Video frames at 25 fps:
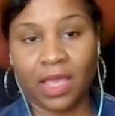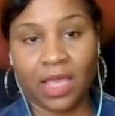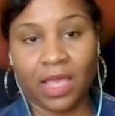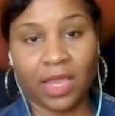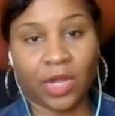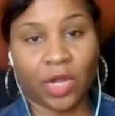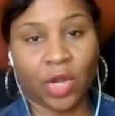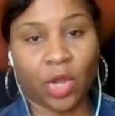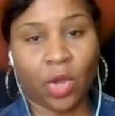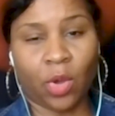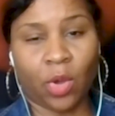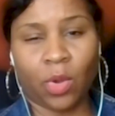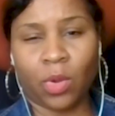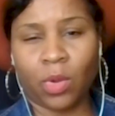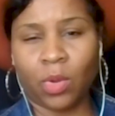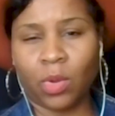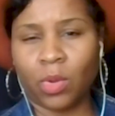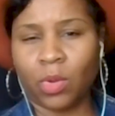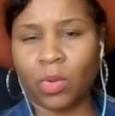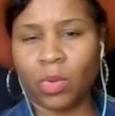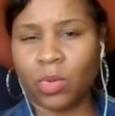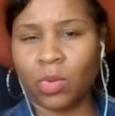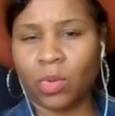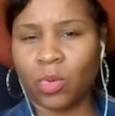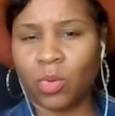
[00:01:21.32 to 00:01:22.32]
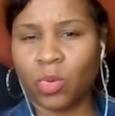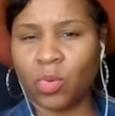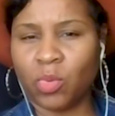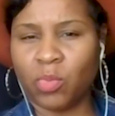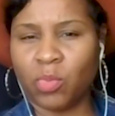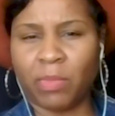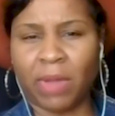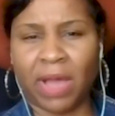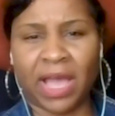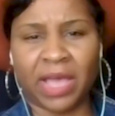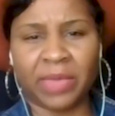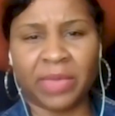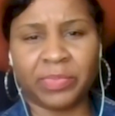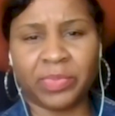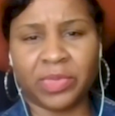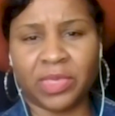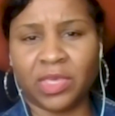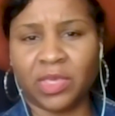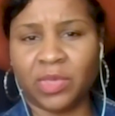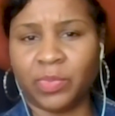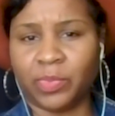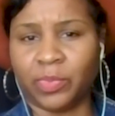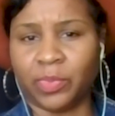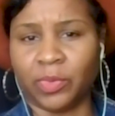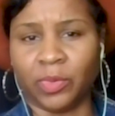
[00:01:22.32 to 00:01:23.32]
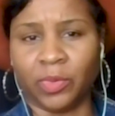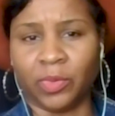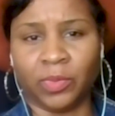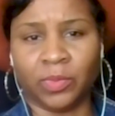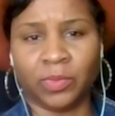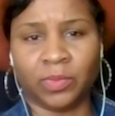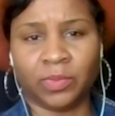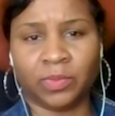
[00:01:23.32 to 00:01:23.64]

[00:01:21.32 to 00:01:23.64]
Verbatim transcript: And oh, my people,